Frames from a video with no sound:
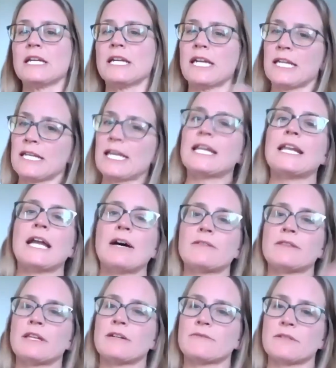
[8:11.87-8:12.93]
and get it
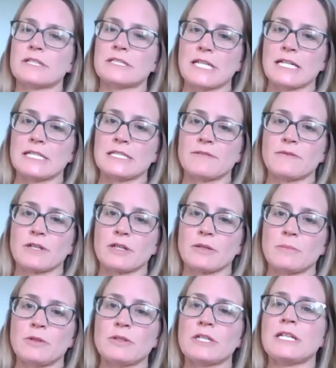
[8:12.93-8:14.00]
out there for the scientific
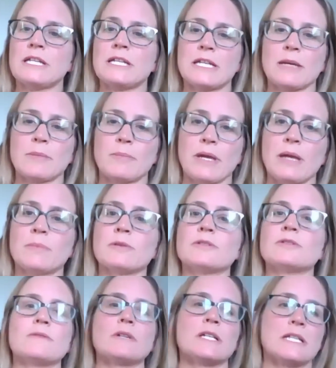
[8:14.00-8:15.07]
community, get
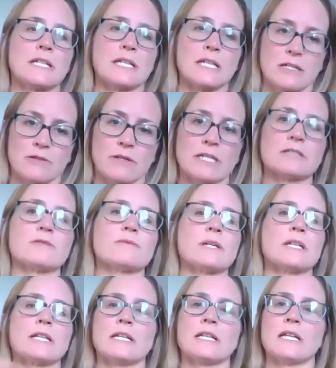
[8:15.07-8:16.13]
papers written, get grants
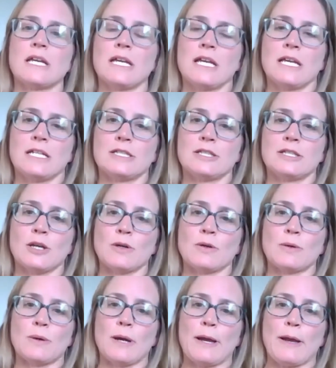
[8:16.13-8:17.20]
written.
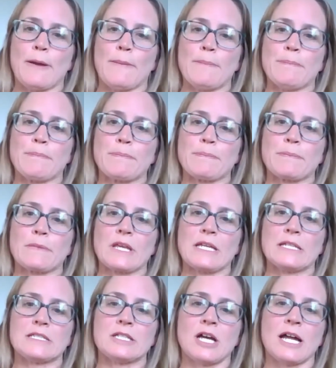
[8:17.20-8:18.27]
So
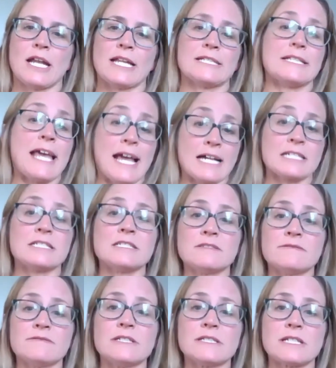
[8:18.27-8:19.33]
it's not as
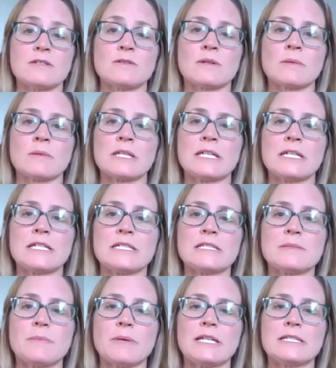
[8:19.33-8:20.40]
active as it normally
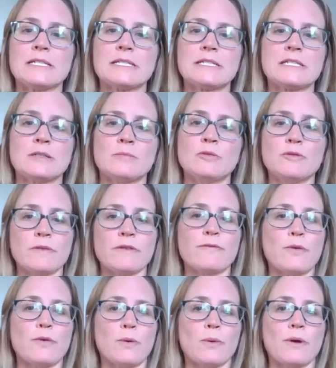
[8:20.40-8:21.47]
is, but it's still moving
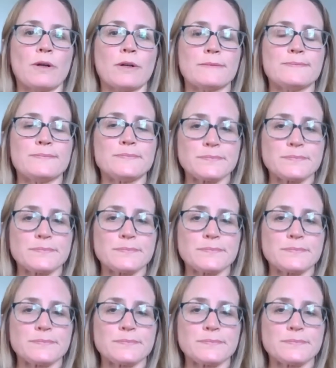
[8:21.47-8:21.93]
forward.